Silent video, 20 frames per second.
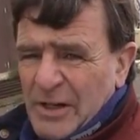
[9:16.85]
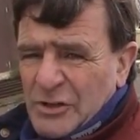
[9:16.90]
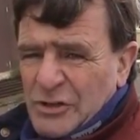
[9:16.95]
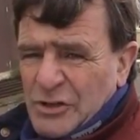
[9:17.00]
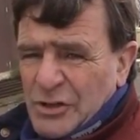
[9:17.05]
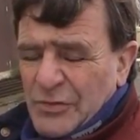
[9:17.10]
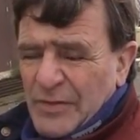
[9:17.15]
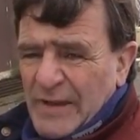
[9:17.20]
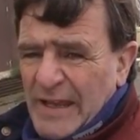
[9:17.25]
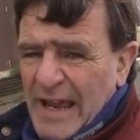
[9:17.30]

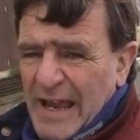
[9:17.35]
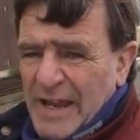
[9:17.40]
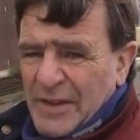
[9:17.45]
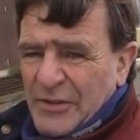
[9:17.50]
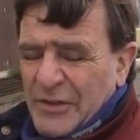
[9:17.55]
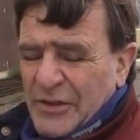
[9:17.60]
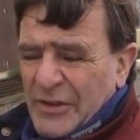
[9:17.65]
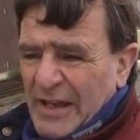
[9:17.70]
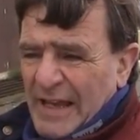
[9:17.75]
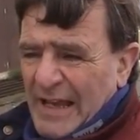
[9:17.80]
June the
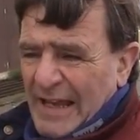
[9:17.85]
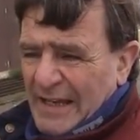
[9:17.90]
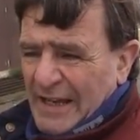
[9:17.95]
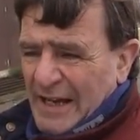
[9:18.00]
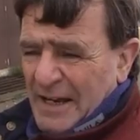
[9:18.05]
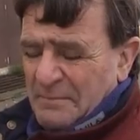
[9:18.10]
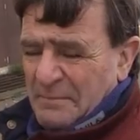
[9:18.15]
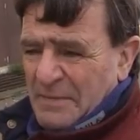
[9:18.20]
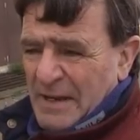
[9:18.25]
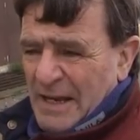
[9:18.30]
8th, and
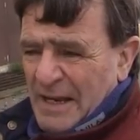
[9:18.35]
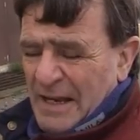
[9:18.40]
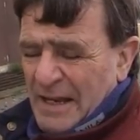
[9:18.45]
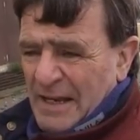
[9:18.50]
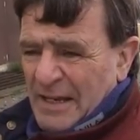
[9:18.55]
I'm